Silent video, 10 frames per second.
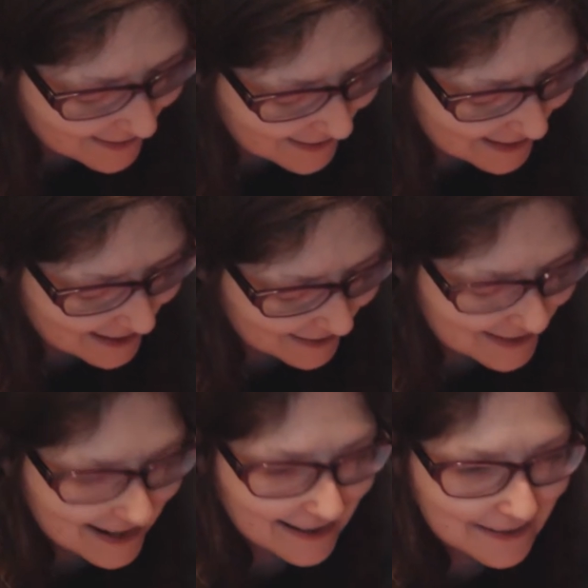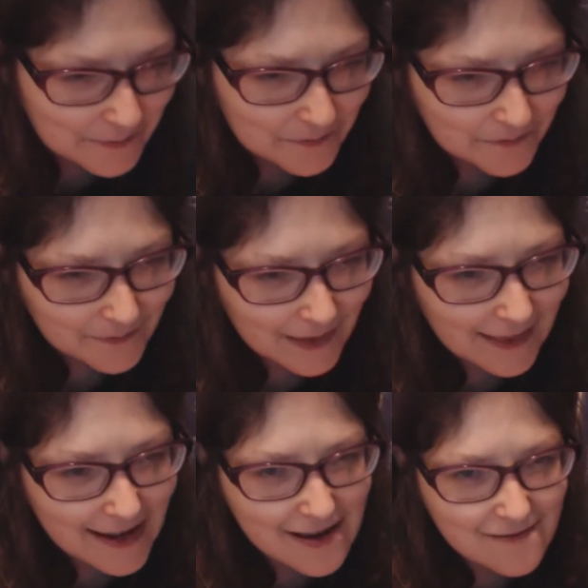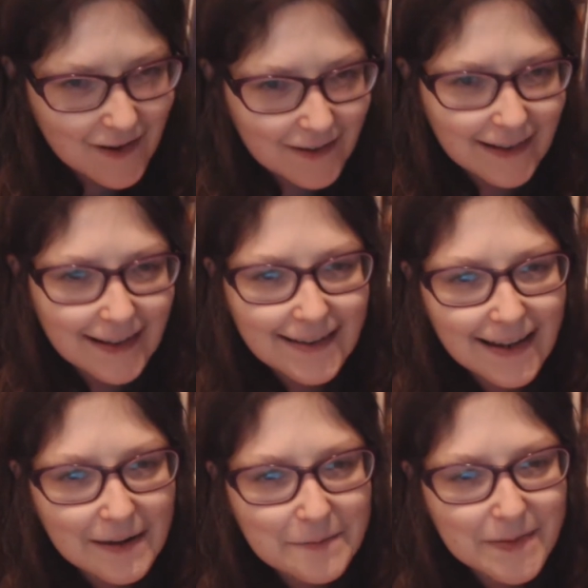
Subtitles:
Yorkshire until later on in the